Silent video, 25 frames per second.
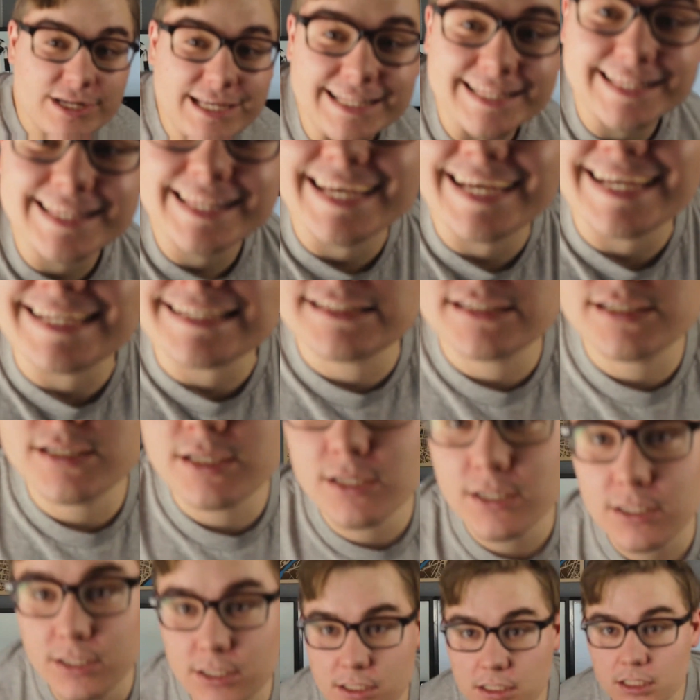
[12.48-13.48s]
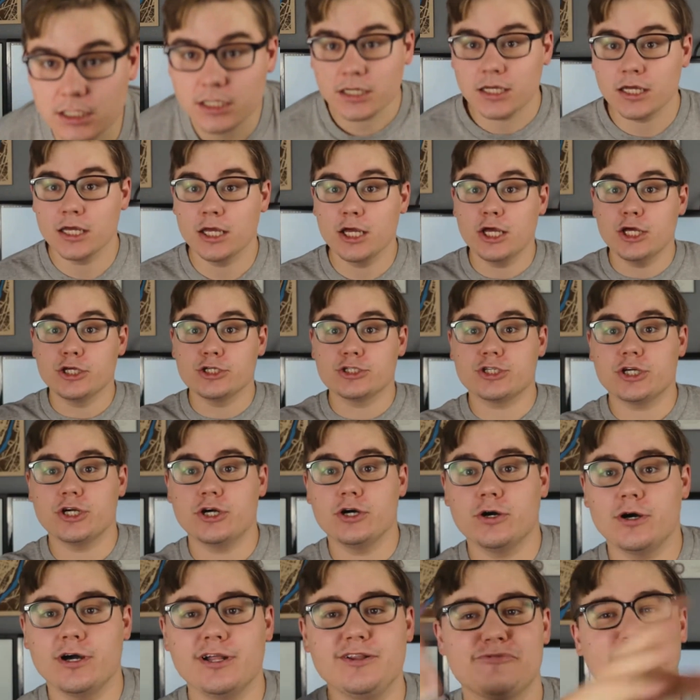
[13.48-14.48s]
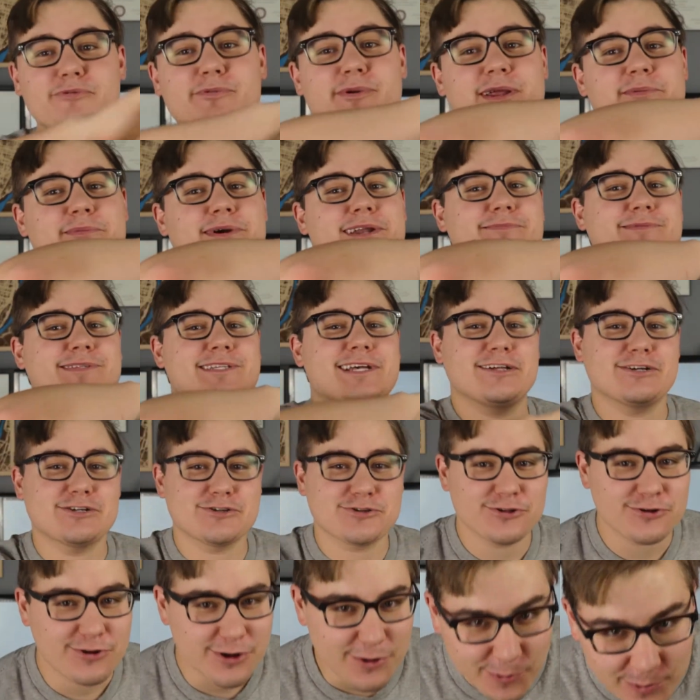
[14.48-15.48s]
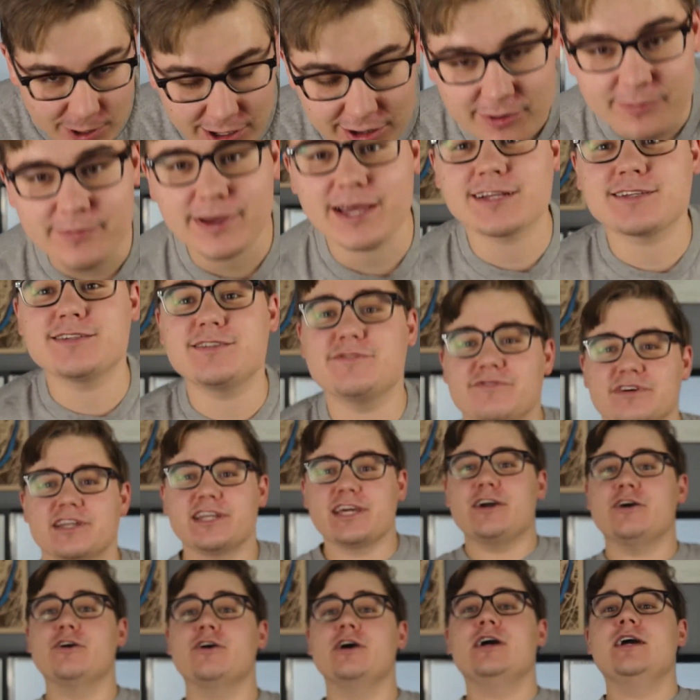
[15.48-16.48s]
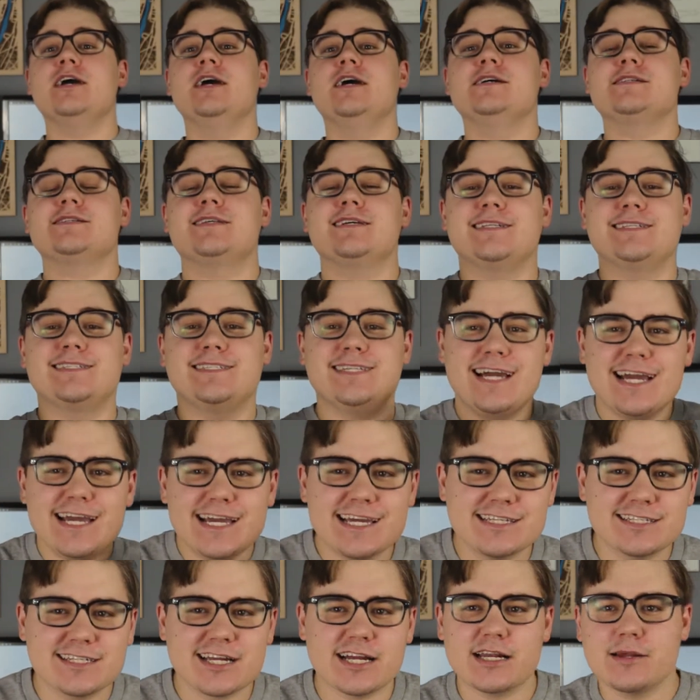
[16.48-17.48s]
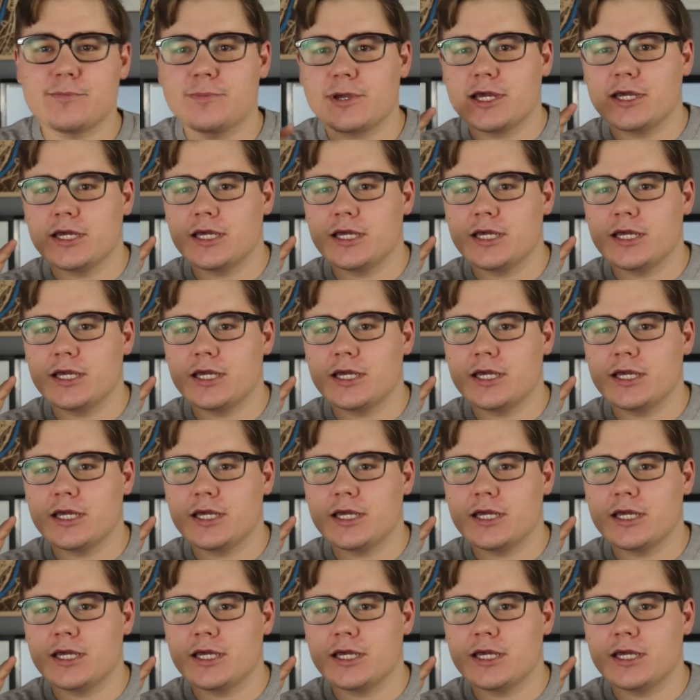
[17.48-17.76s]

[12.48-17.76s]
need this. So, hello everybody, my name is Alex Schiller and welcome back to the video. Today's kind of